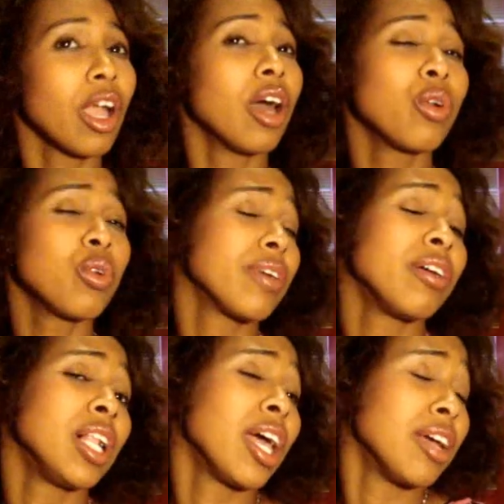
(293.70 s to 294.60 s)
I don't know if
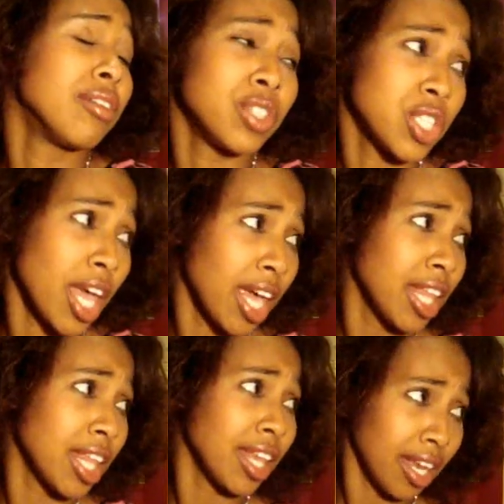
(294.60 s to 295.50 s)
I'll ever
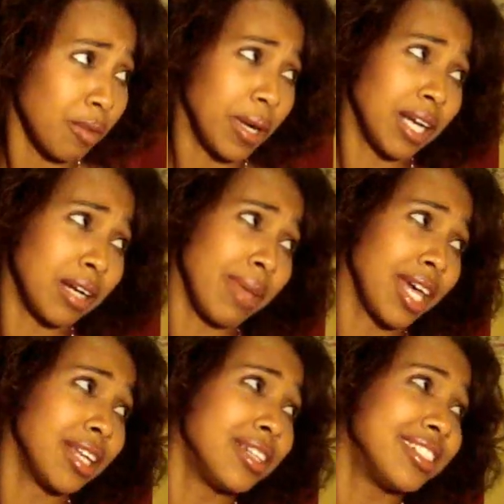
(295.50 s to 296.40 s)
say that about a
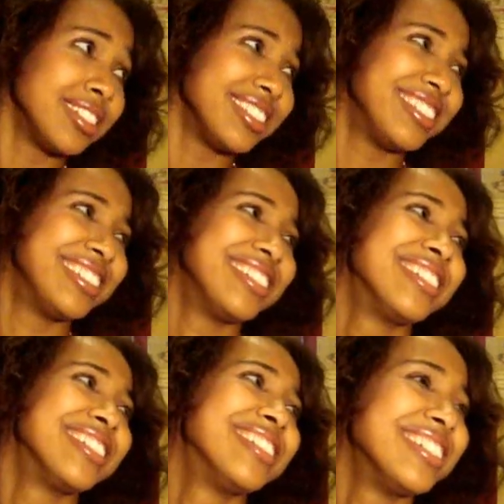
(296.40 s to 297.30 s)
man.
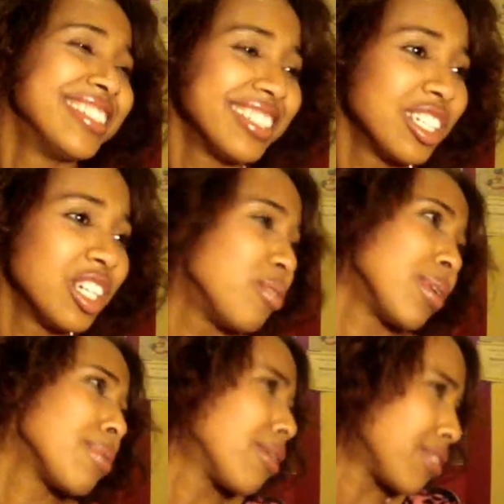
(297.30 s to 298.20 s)

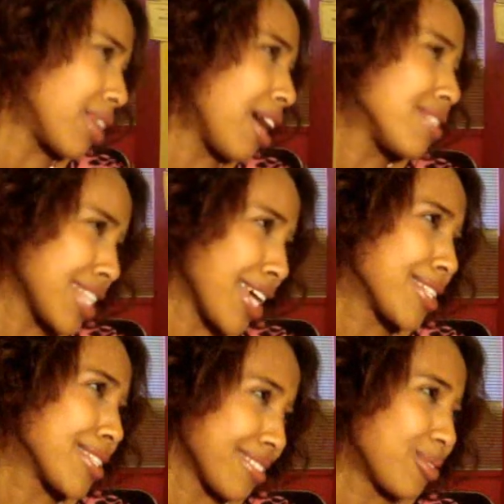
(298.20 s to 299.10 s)
Maybe after I have
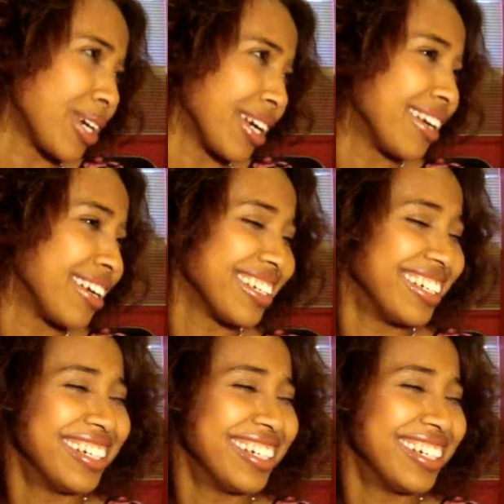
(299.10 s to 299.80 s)
sex, right?